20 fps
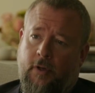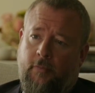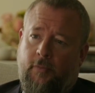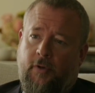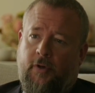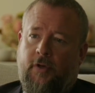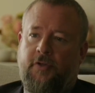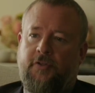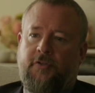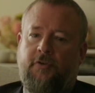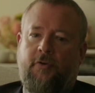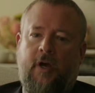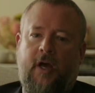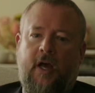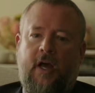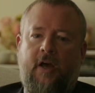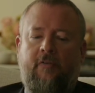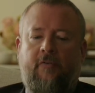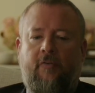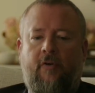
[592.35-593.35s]
because you
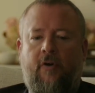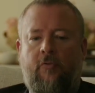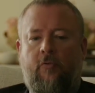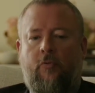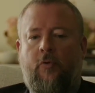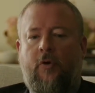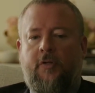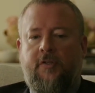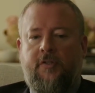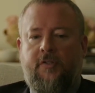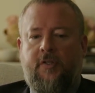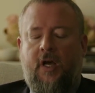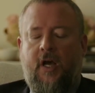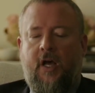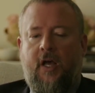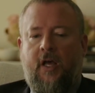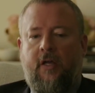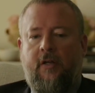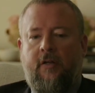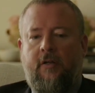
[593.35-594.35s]
have on one
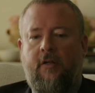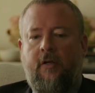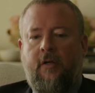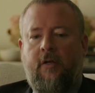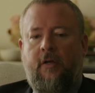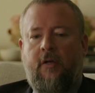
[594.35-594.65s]
side